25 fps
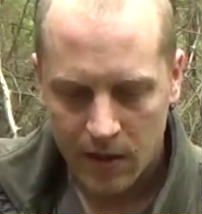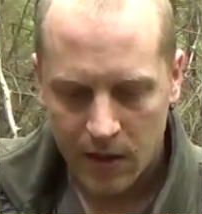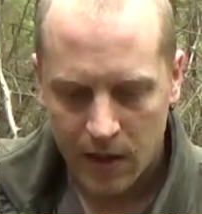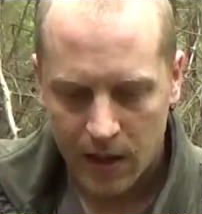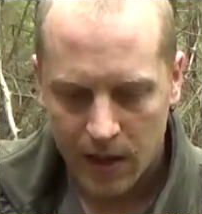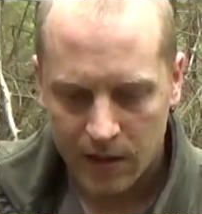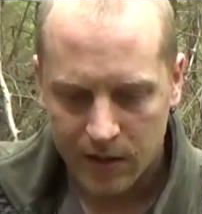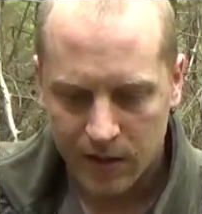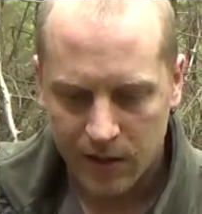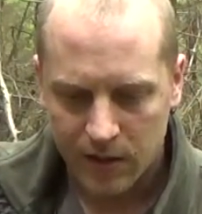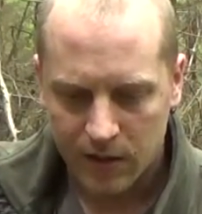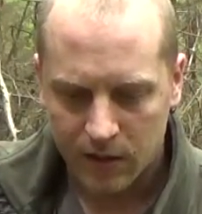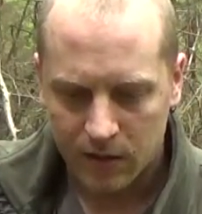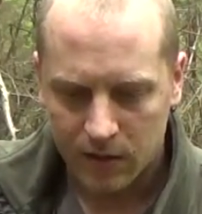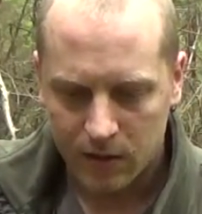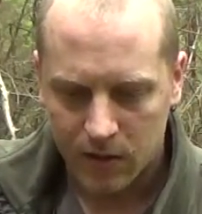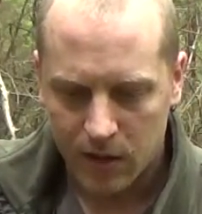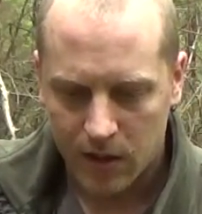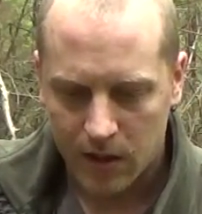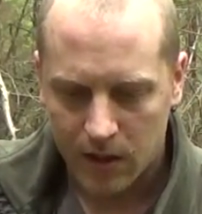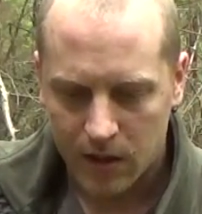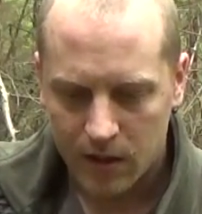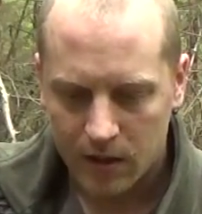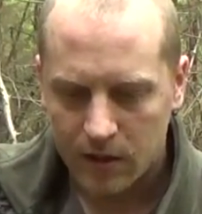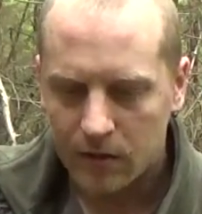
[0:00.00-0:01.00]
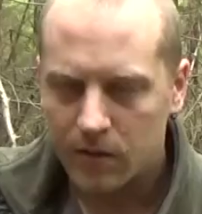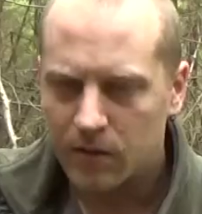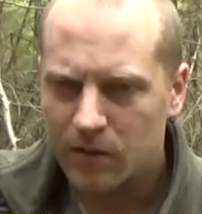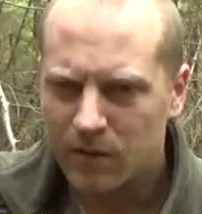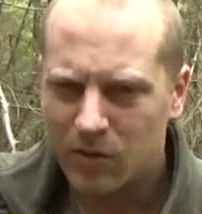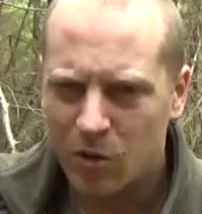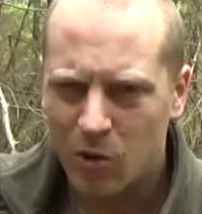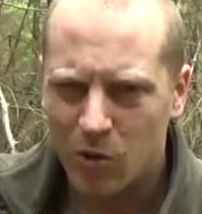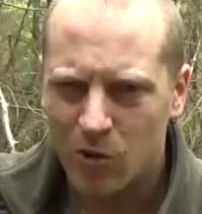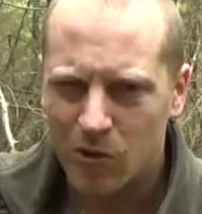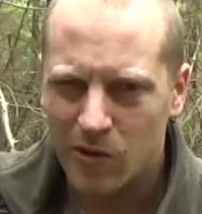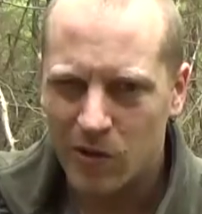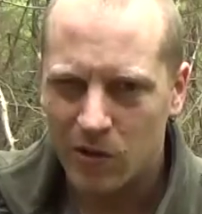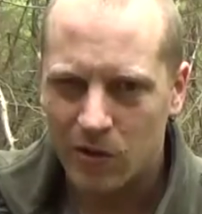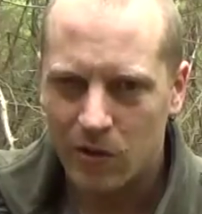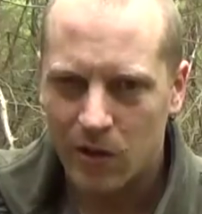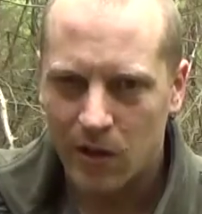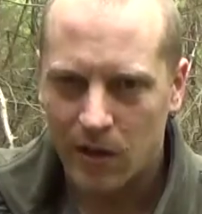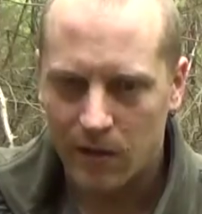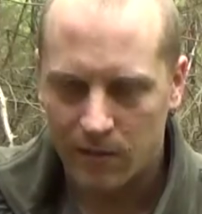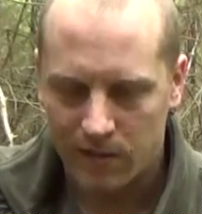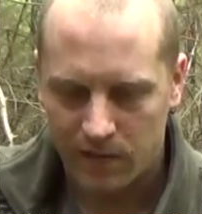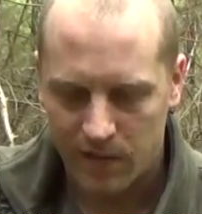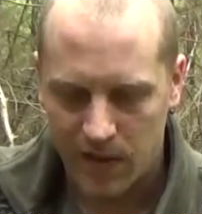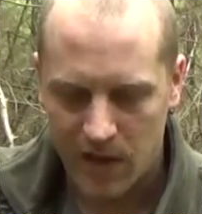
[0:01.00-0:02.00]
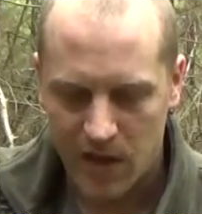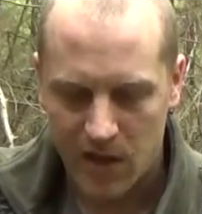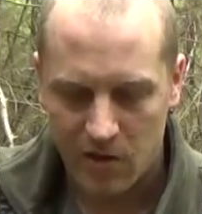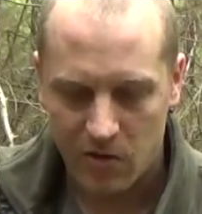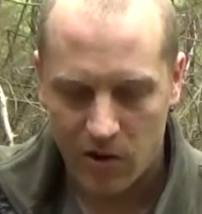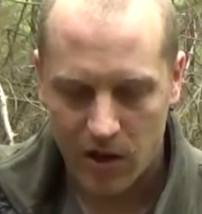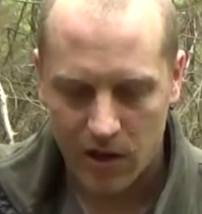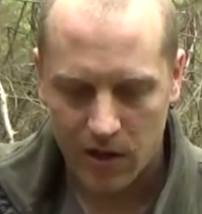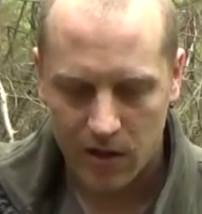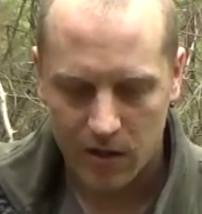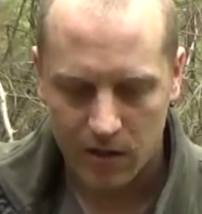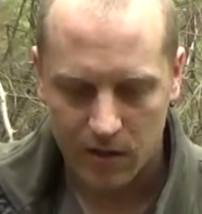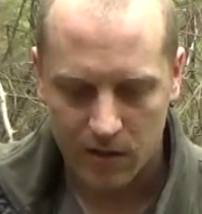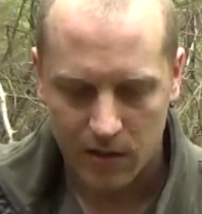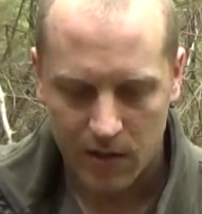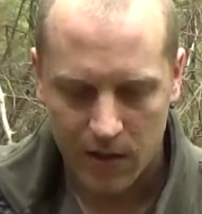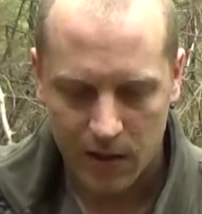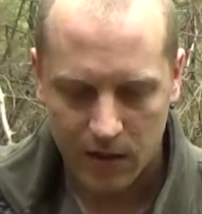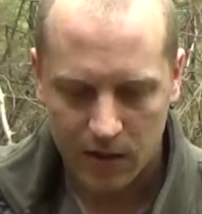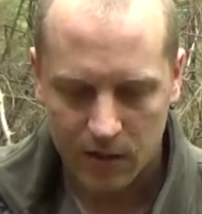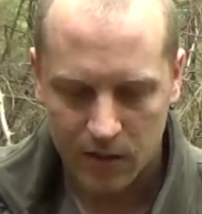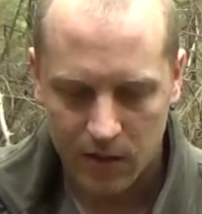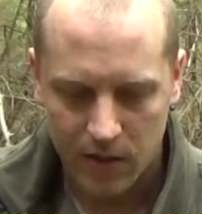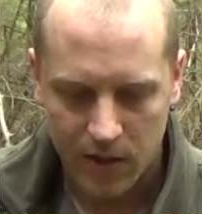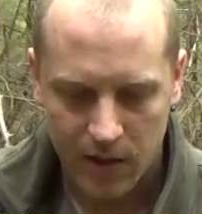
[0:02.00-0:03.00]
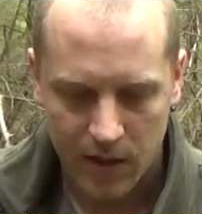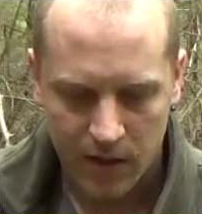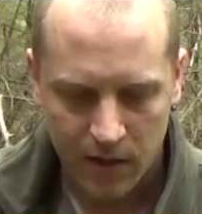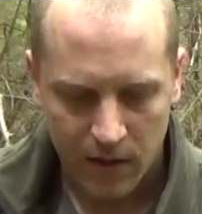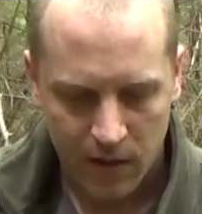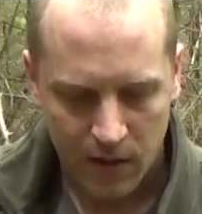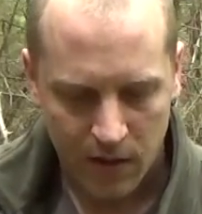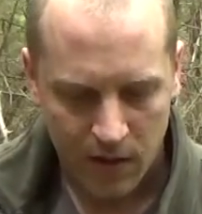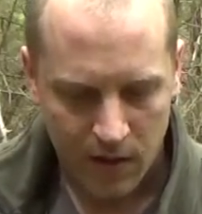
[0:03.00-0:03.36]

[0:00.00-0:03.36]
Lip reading: as it will cause you to have earache and things like that.